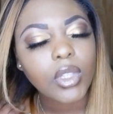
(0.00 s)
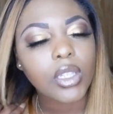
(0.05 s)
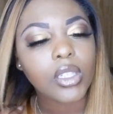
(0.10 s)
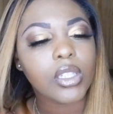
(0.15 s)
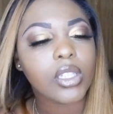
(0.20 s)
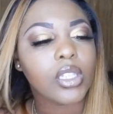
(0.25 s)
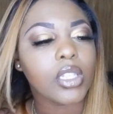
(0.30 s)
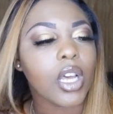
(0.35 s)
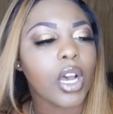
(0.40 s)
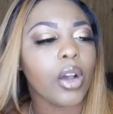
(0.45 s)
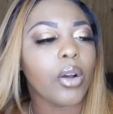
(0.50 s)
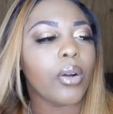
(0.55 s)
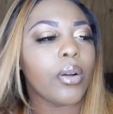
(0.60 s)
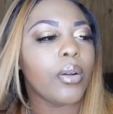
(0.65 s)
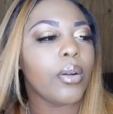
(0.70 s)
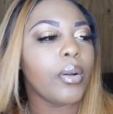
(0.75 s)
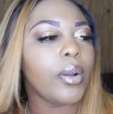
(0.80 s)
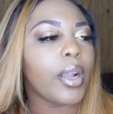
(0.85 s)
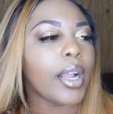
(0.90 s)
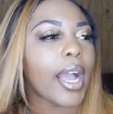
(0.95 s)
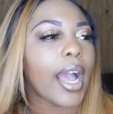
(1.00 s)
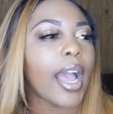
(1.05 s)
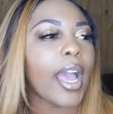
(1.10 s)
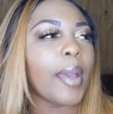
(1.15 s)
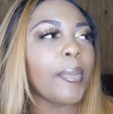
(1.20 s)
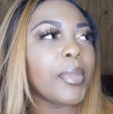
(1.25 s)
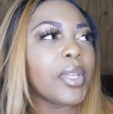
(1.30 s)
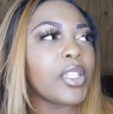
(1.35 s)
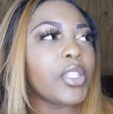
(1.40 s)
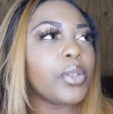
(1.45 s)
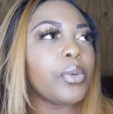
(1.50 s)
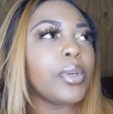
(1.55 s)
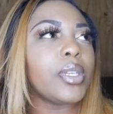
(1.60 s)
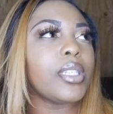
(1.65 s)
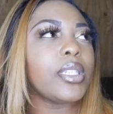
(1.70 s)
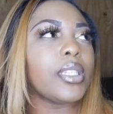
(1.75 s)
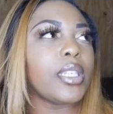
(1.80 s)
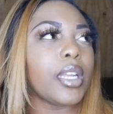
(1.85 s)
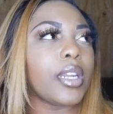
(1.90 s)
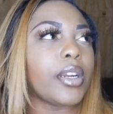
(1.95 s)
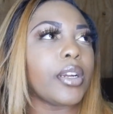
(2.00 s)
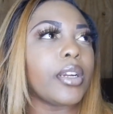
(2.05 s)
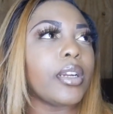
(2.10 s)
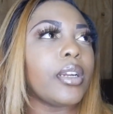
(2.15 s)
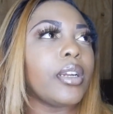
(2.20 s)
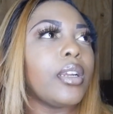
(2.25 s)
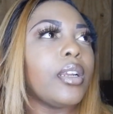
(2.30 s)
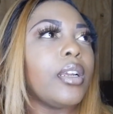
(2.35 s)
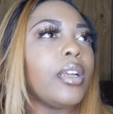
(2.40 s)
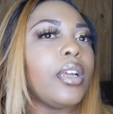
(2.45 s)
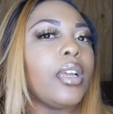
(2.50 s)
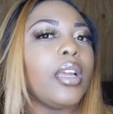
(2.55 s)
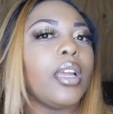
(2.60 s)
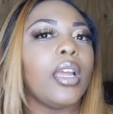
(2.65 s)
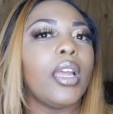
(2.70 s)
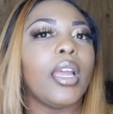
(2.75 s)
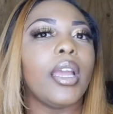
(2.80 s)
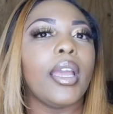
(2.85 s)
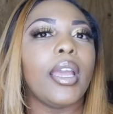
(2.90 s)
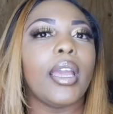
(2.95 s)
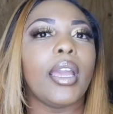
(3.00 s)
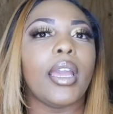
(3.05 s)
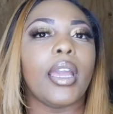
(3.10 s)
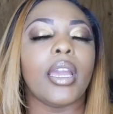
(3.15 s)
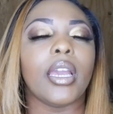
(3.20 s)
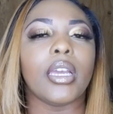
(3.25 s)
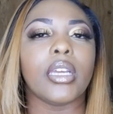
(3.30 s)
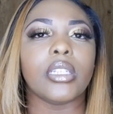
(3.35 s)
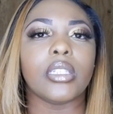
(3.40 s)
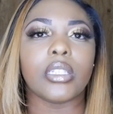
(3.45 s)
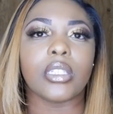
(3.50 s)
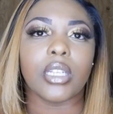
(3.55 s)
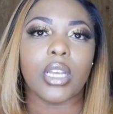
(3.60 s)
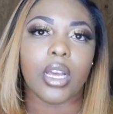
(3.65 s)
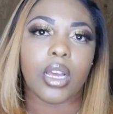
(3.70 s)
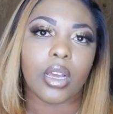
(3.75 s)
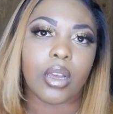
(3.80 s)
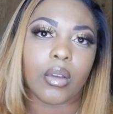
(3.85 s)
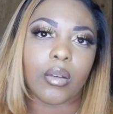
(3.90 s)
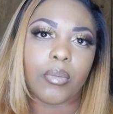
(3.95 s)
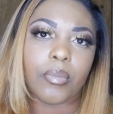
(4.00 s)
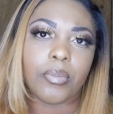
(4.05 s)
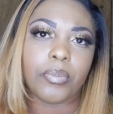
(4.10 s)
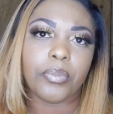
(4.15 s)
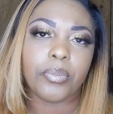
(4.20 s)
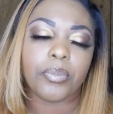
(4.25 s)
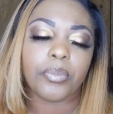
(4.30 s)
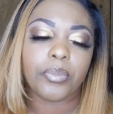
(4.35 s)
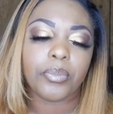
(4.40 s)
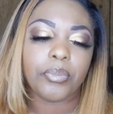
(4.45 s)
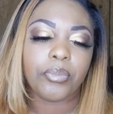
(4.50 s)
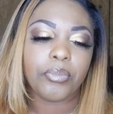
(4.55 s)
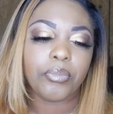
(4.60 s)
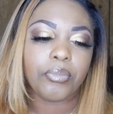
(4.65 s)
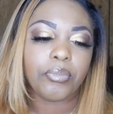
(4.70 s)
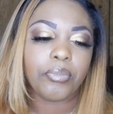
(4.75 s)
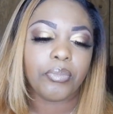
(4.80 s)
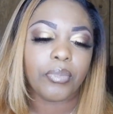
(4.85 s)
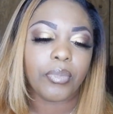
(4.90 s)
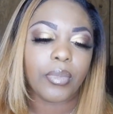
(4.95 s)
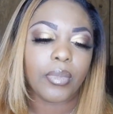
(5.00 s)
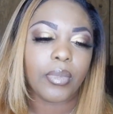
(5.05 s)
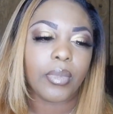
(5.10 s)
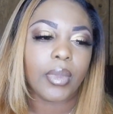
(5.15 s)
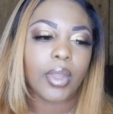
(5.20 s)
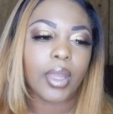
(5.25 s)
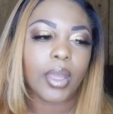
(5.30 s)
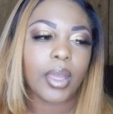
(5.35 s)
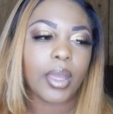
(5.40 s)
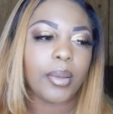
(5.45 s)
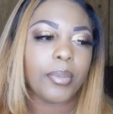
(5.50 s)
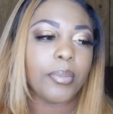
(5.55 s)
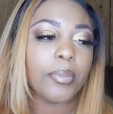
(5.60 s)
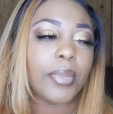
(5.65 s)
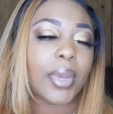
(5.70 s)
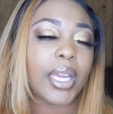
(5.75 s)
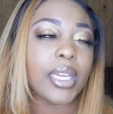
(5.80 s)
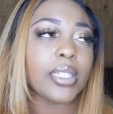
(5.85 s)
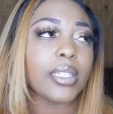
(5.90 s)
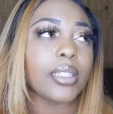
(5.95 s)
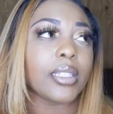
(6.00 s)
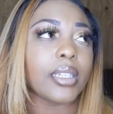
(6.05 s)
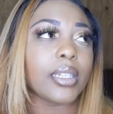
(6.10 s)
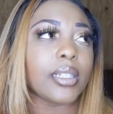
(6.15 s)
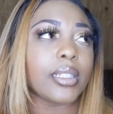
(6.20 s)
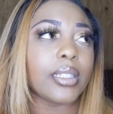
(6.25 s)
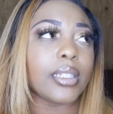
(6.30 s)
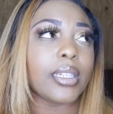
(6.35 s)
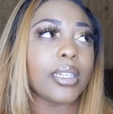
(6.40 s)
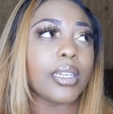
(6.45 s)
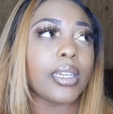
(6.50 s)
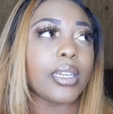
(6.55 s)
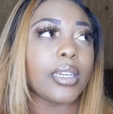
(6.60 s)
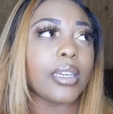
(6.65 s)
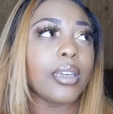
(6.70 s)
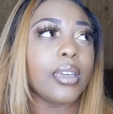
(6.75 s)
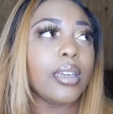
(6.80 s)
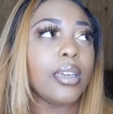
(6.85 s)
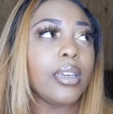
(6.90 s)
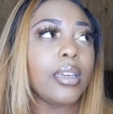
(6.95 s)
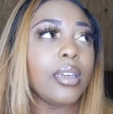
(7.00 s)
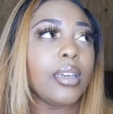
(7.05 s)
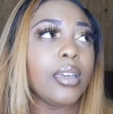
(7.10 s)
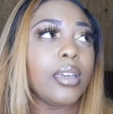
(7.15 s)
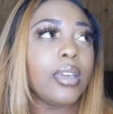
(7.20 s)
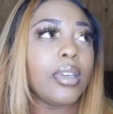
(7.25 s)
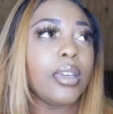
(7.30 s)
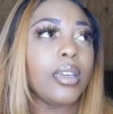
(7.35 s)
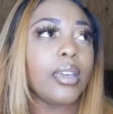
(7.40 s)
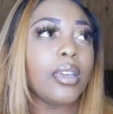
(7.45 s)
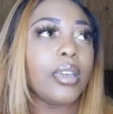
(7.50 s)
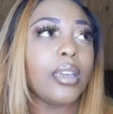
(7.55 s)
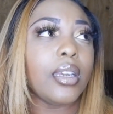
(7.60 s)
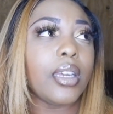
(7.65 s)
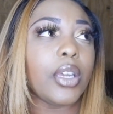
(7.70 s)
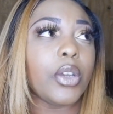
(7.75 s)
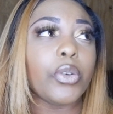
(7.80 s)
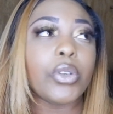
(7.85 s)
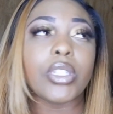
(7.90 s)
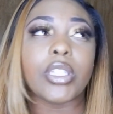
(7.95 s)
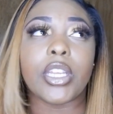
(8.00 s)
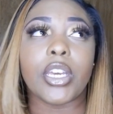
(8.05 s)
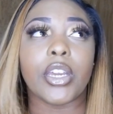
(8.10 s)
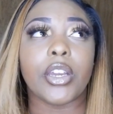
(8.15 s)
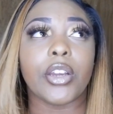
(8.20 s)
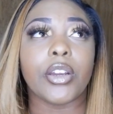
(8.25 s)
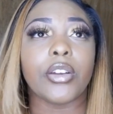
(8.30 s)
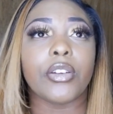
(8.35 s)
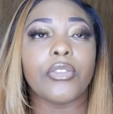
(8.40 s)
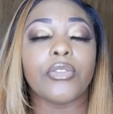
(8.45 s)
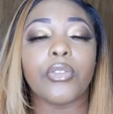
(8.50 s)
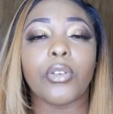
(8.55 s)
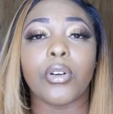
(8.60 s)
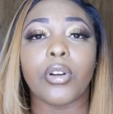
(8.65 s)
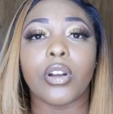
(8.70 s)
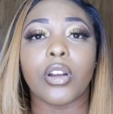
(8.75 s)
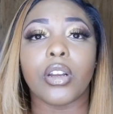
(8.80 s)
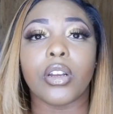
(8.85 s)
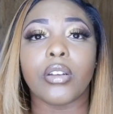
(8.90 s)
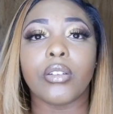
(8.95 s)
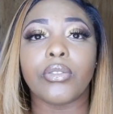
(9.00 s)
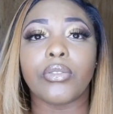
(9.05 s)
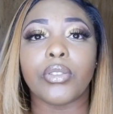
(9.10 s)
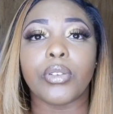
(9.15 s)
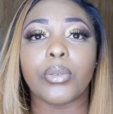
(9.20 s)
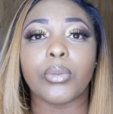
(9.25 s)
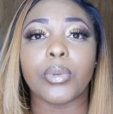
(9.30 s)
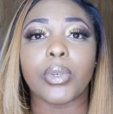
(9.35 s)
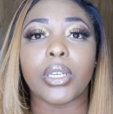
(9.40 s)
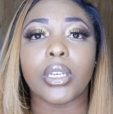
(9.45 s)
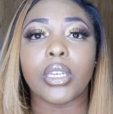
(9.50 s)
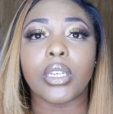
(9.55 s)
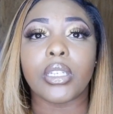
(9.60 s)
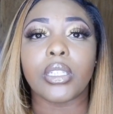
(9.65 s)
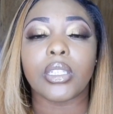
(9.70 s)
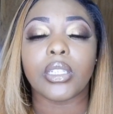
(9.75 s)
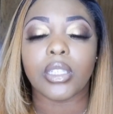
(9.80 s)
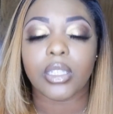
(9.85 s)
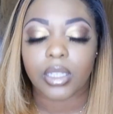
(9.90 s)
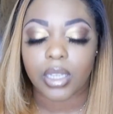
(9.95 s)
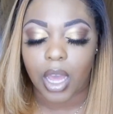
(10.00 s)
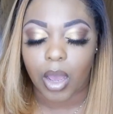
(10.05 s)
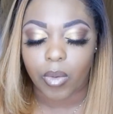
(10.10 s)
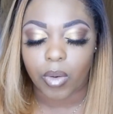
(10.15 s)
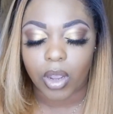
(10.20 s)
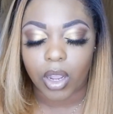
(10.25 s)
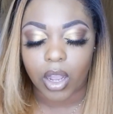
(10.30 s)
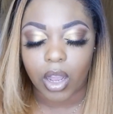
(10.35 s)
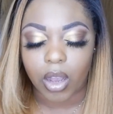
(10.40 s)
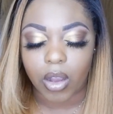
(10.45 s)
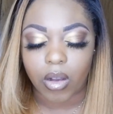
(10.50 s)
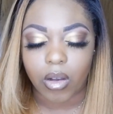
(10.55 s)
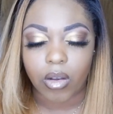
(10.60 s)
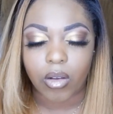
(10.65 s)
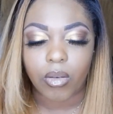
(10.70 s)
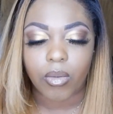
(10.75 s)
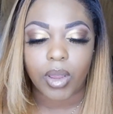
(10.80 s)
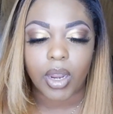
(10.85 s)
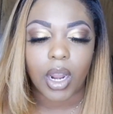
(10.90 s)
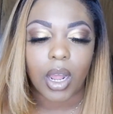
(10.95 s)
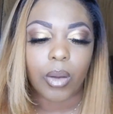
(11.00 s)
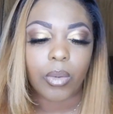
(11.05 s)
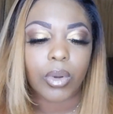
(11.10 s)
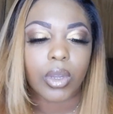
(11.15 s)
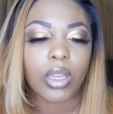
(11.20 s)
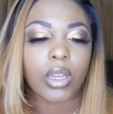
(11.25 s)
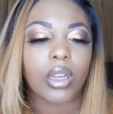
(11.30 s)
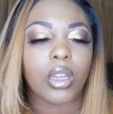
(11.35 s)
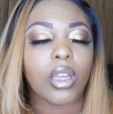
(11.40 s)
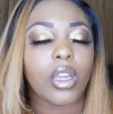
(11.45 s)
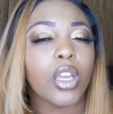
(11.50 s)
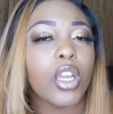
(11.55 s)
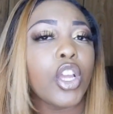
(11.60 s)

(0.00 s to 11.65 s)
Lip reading: So got him into a center, and basically he was there for a few weeks. I would go and I would